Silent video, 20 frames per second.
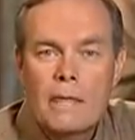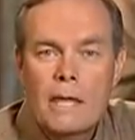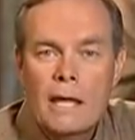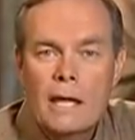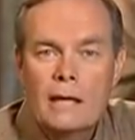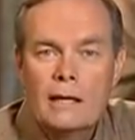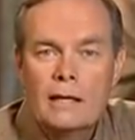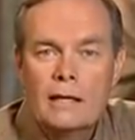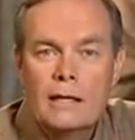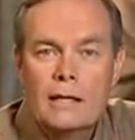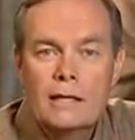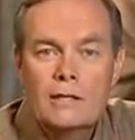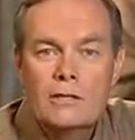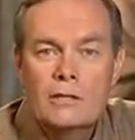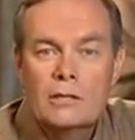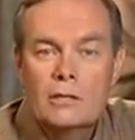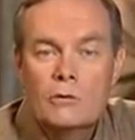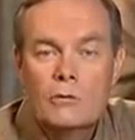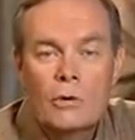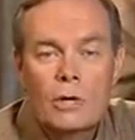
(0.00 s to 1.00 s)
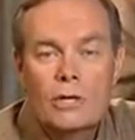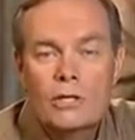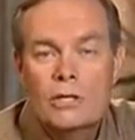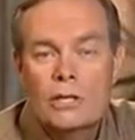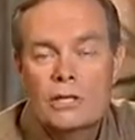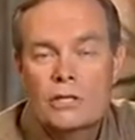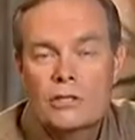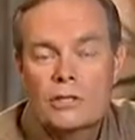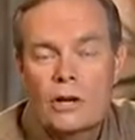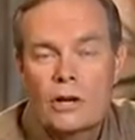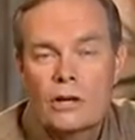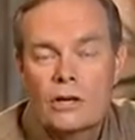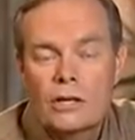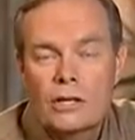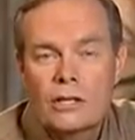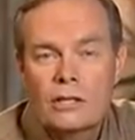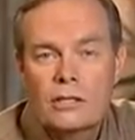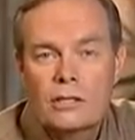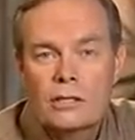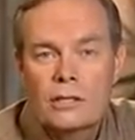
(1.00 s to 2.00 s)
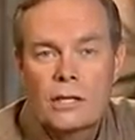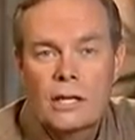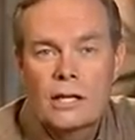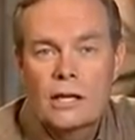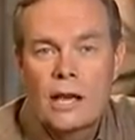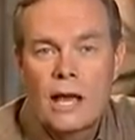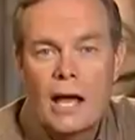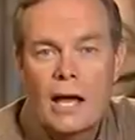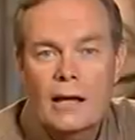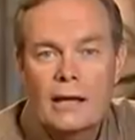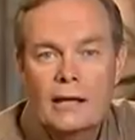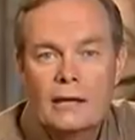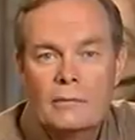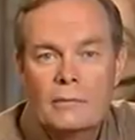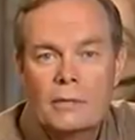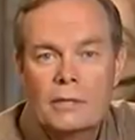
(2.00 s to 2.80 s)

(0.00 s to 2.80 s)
and listen, and once they start listening, they like it.